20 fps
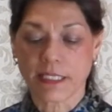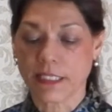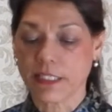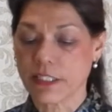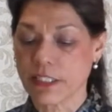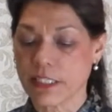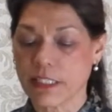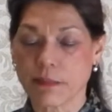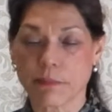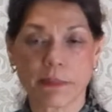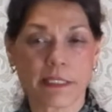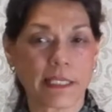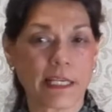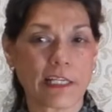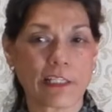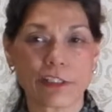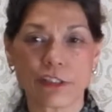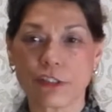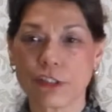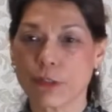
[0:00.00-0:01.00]
And just
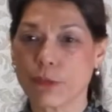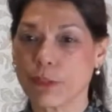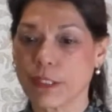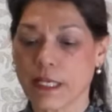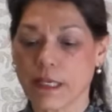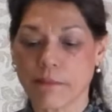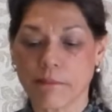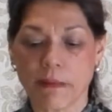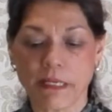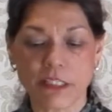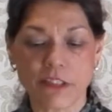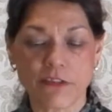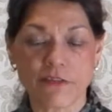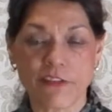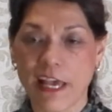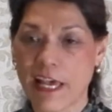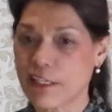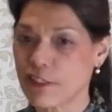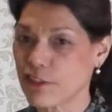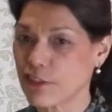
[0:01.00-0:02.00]
because you're doing it much
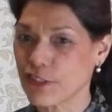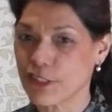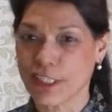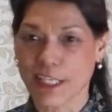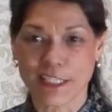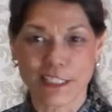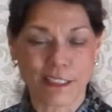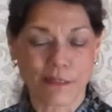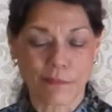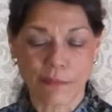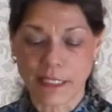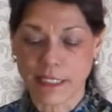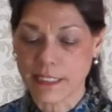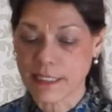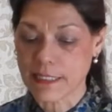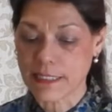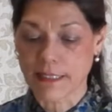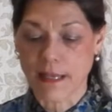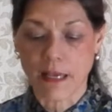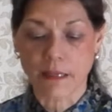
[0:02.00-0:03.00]
faster doesn't mean
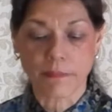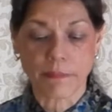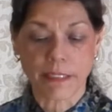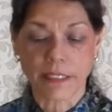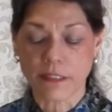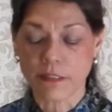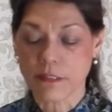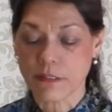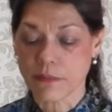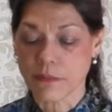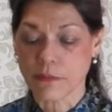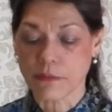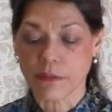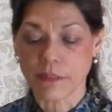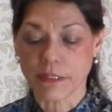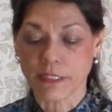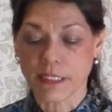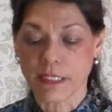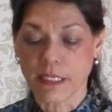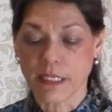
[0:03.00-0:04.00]
it's not being stored.